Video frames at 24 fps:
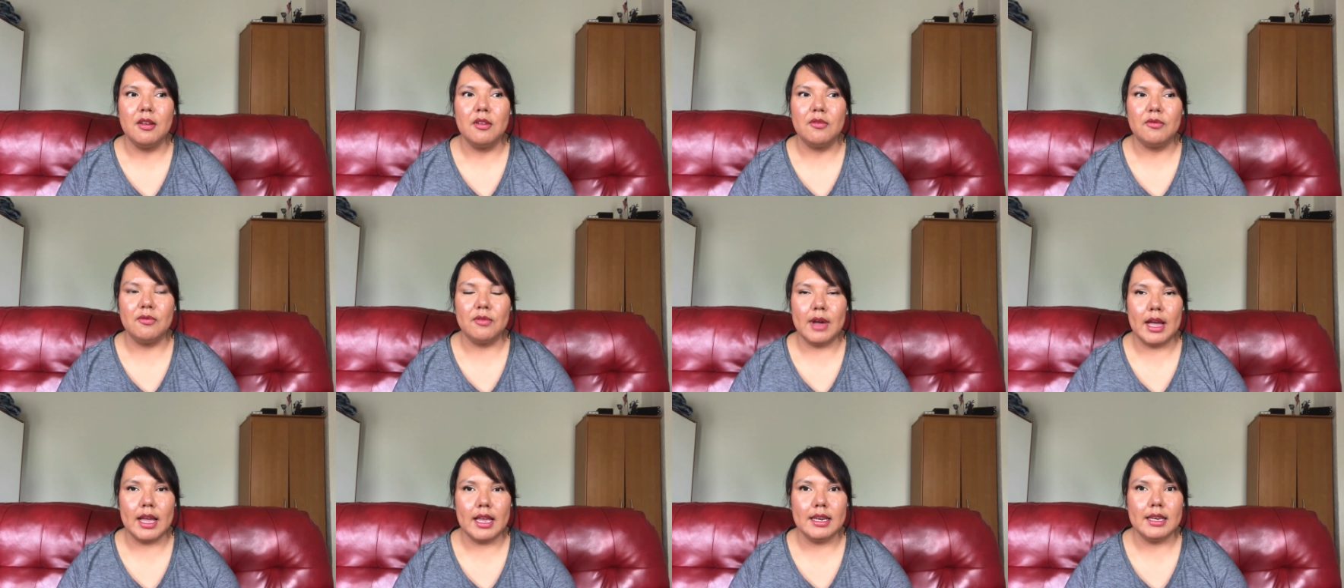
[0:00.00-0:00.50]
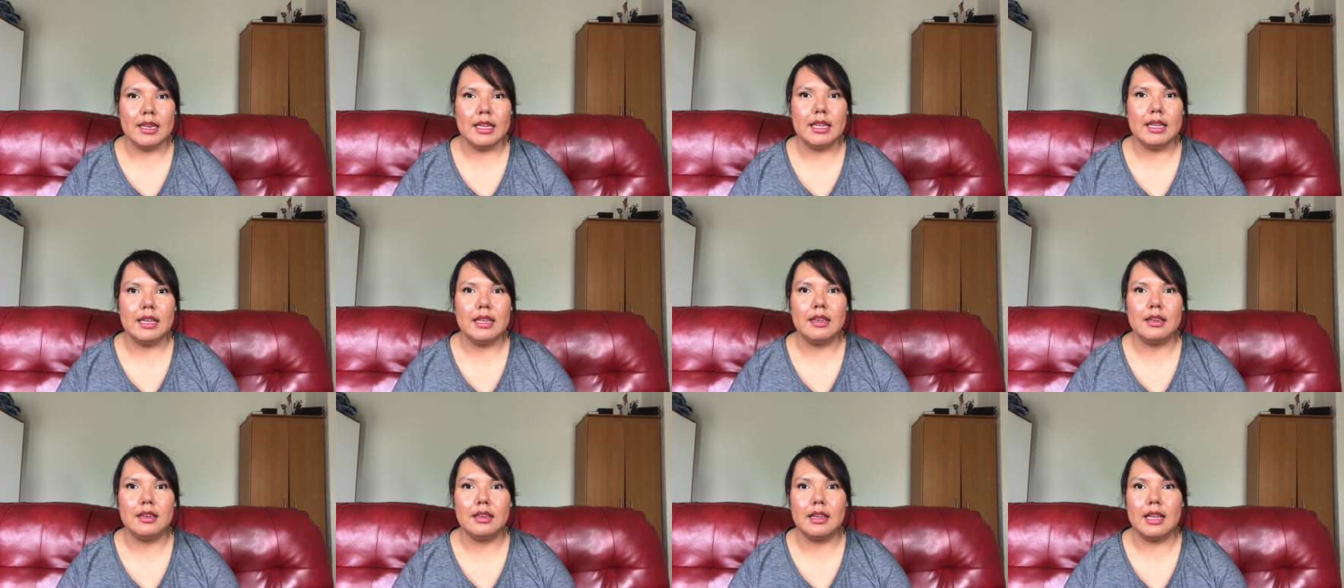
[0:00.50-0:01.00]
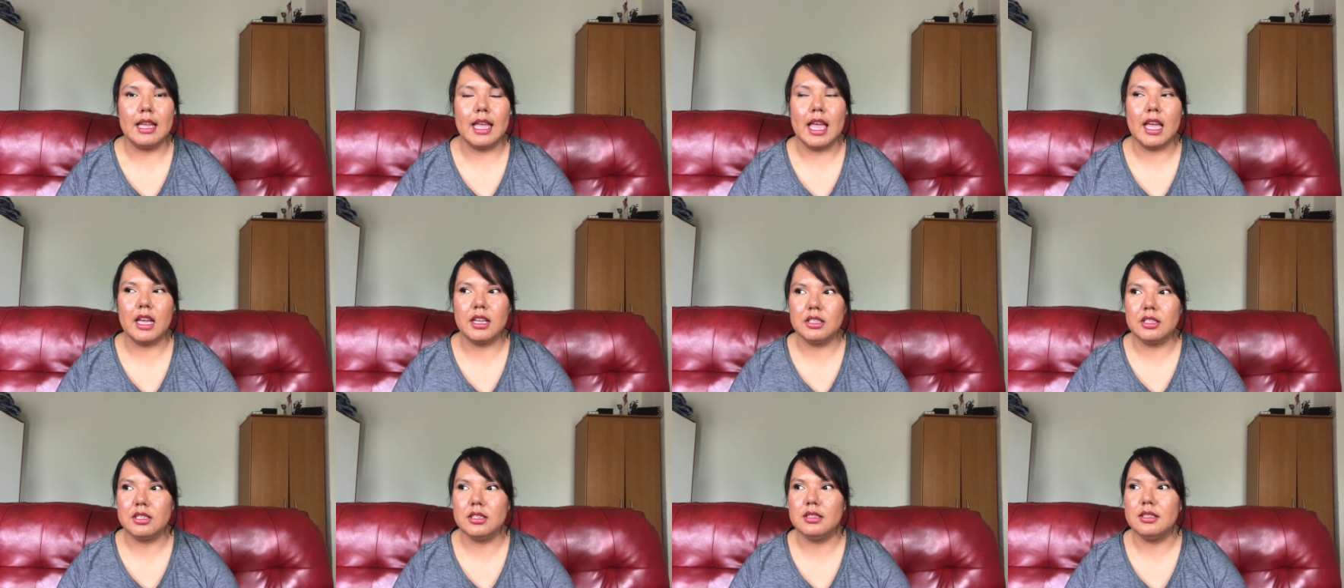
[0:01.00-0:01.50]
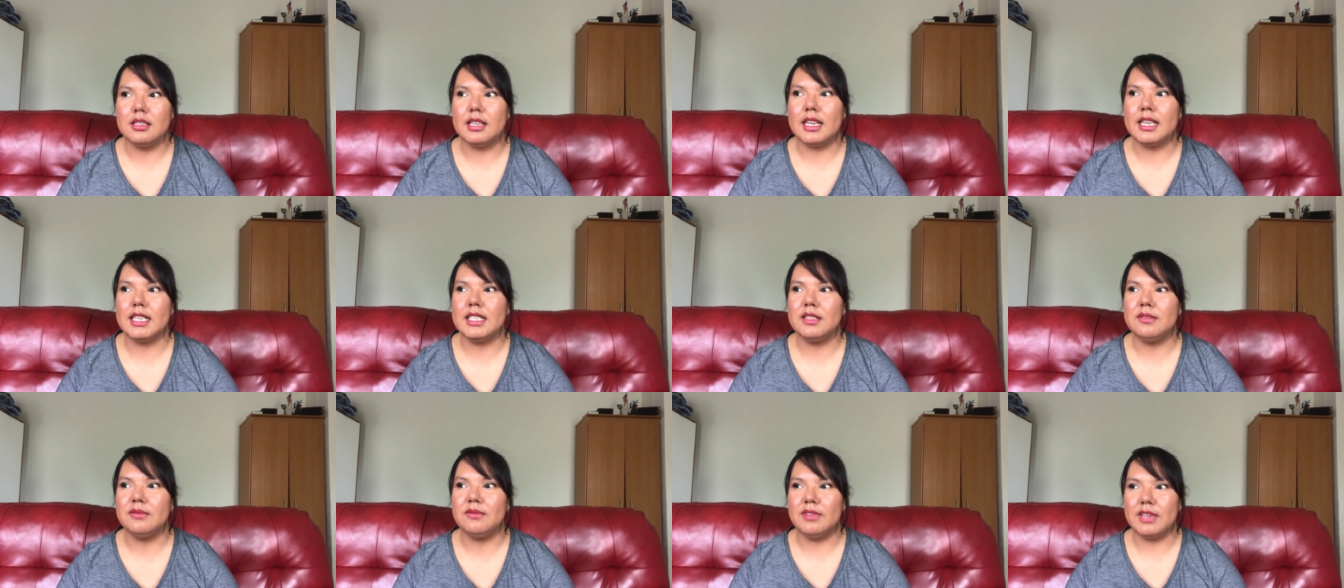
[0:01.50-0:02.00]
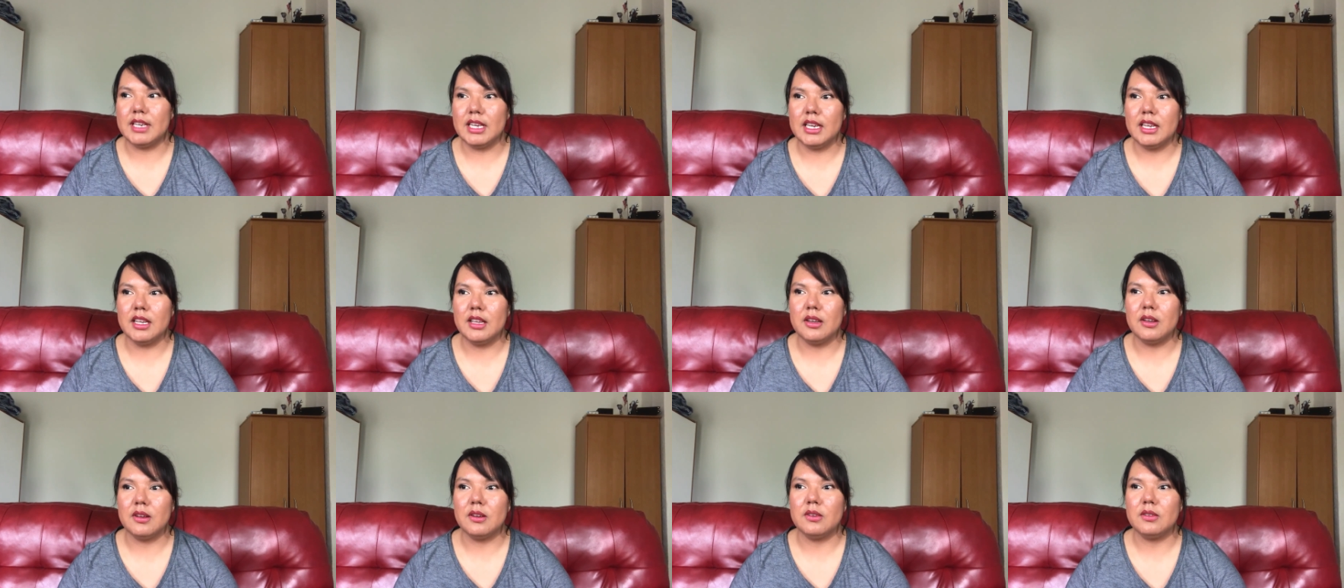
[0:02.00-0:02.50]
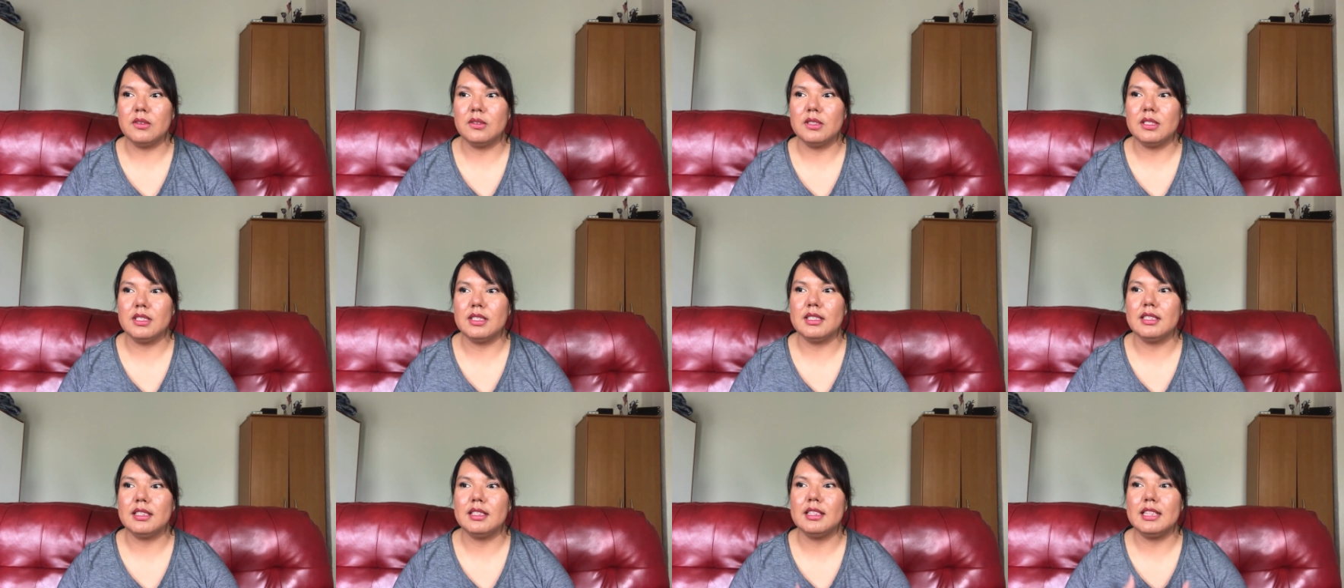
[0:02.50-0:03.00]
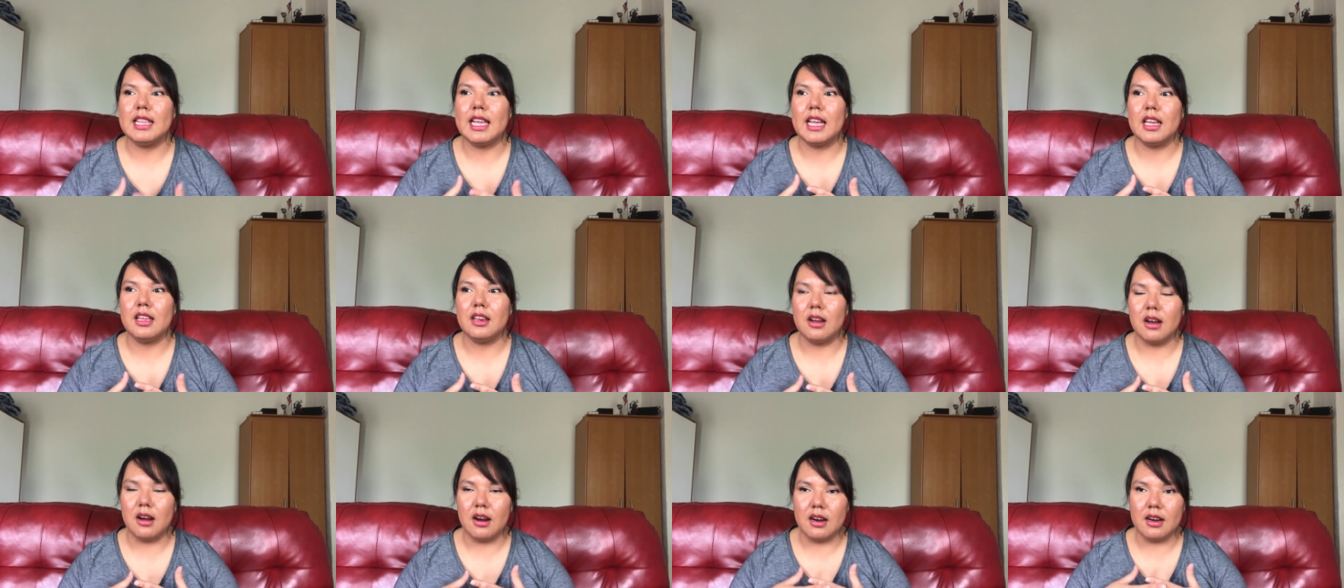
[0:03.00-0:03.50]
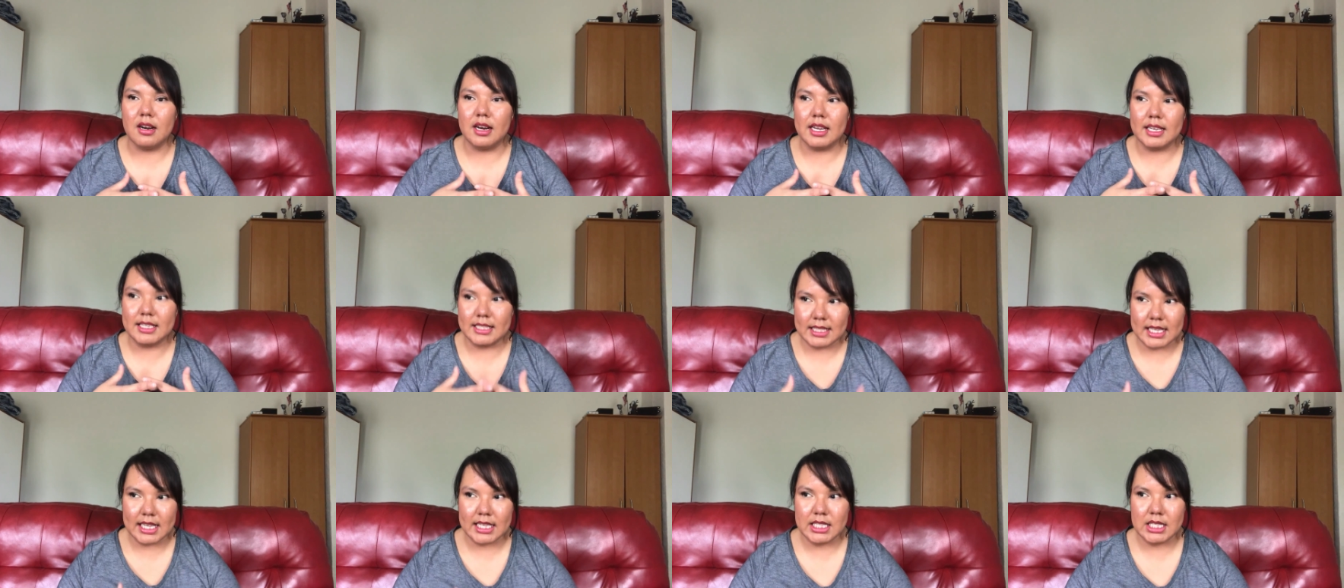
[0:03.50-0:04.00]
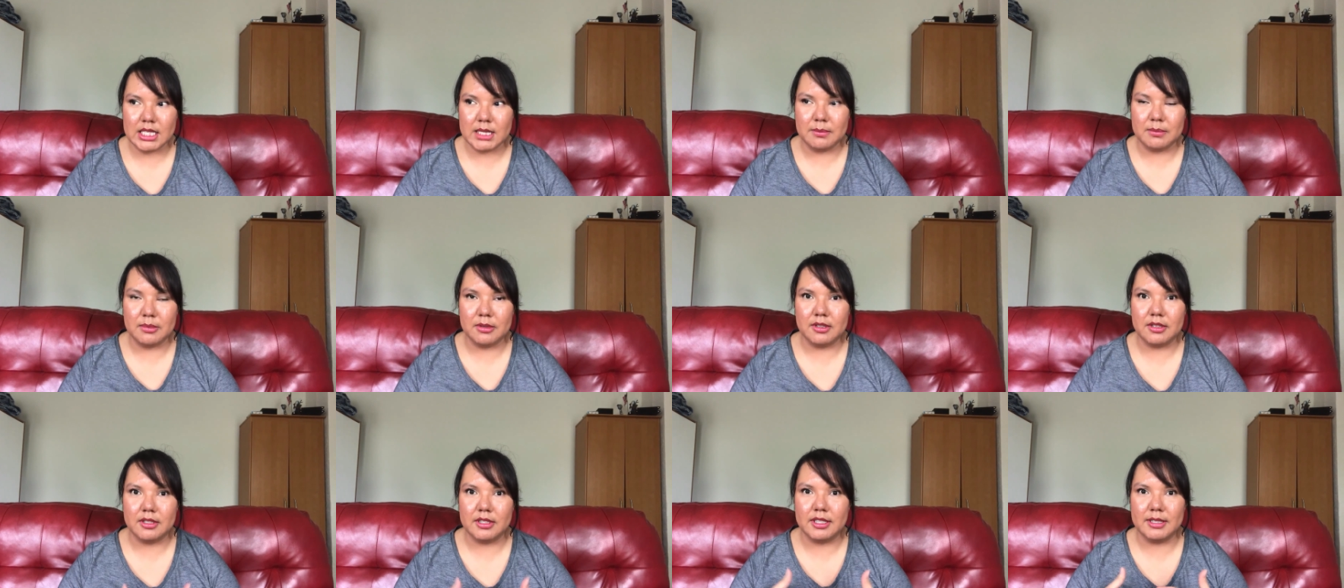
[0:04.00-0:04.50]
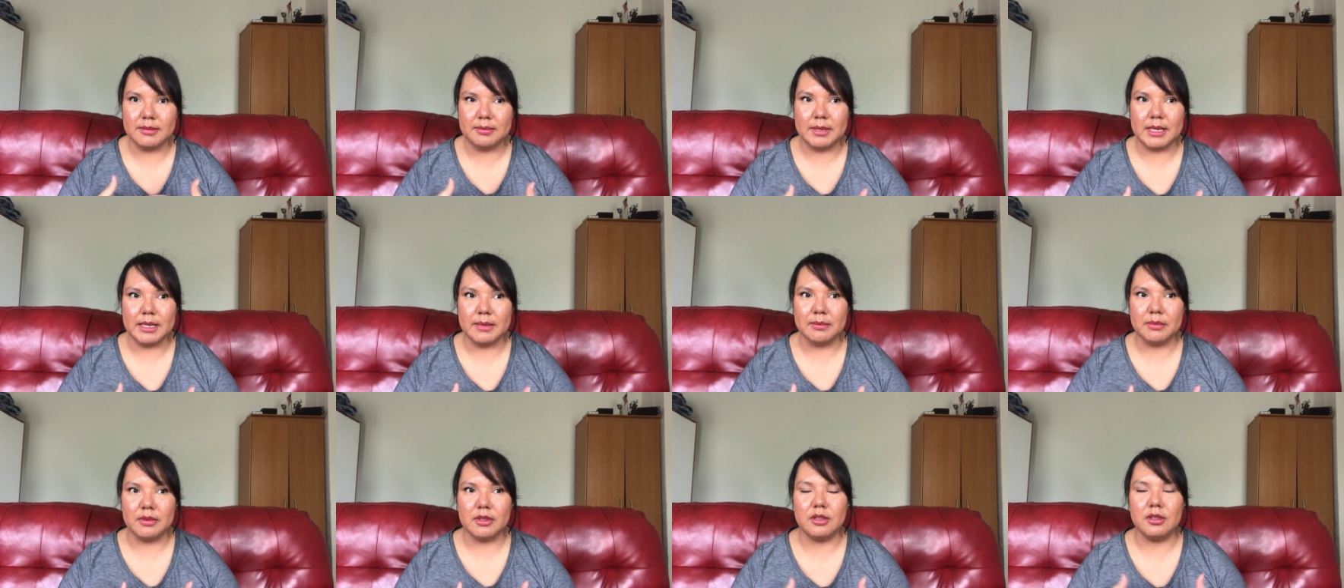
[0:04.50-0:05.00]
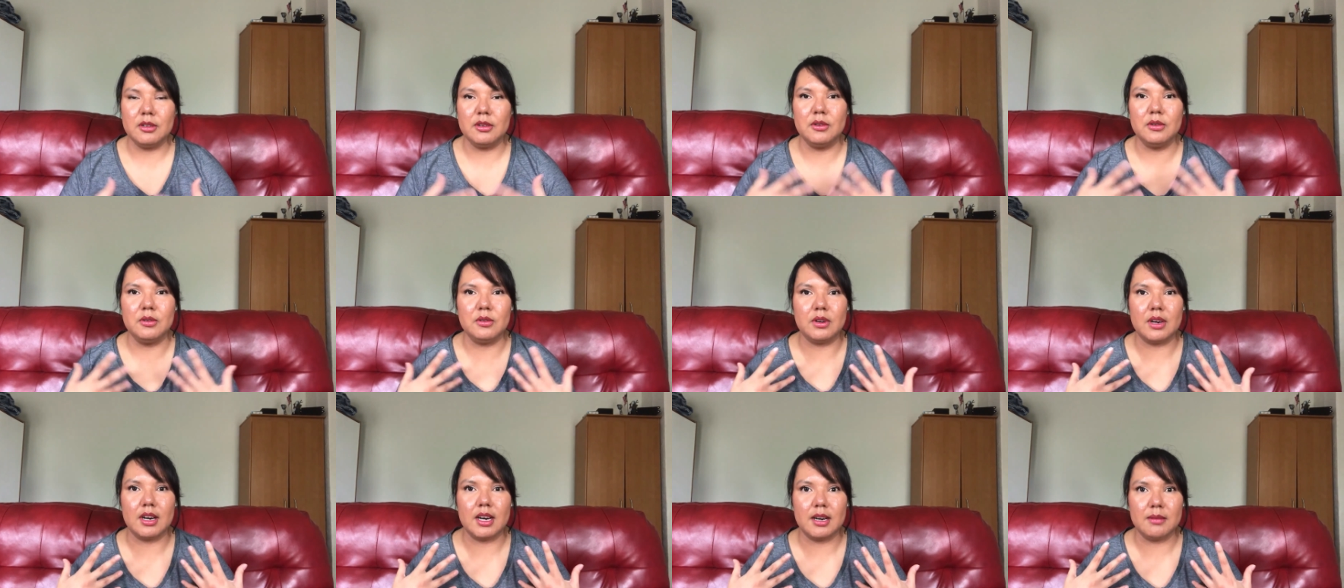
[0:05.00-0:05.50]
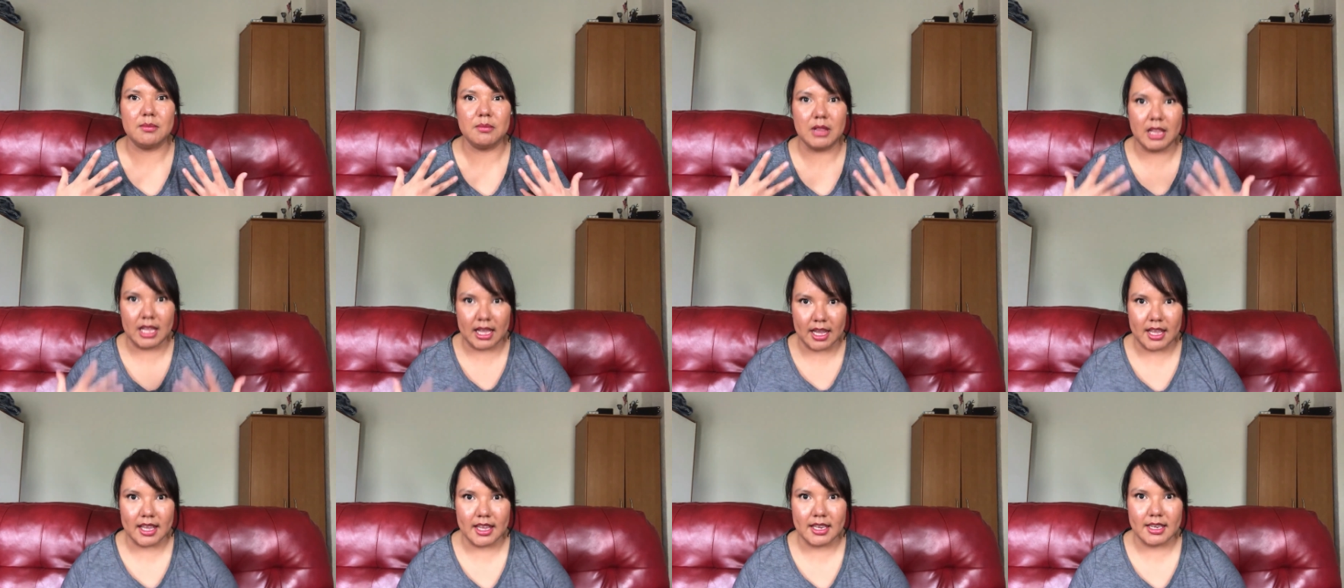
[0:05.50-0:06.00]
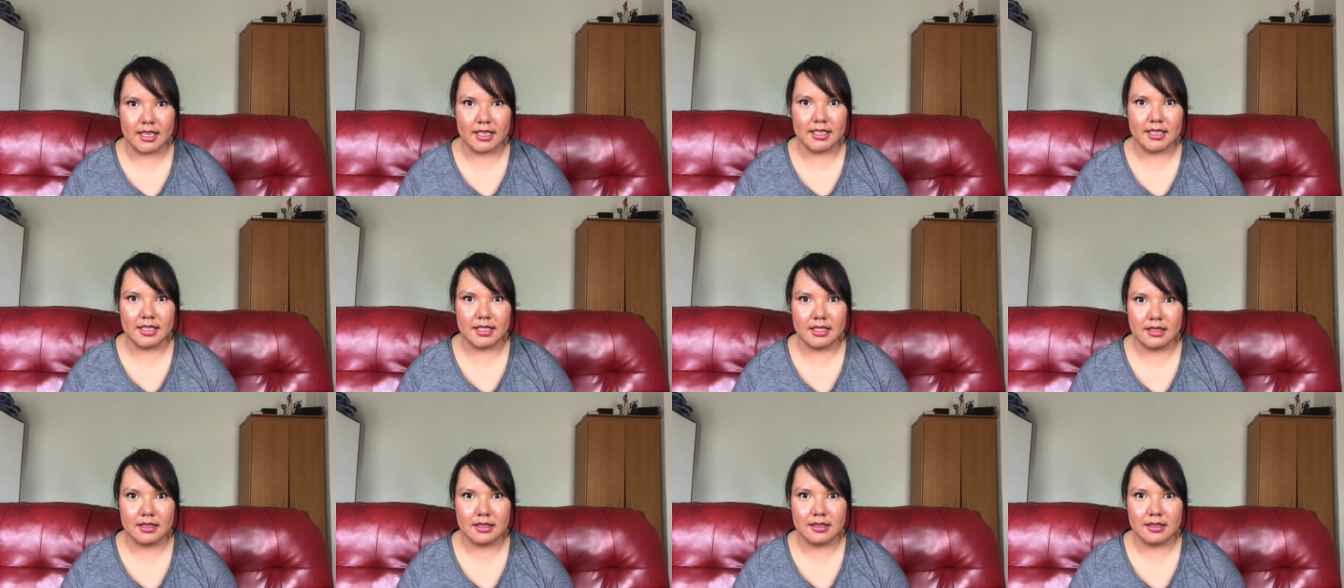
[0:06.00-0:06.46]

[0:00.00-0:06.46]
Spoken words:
finding exercise videos that are accessible to people who are blind.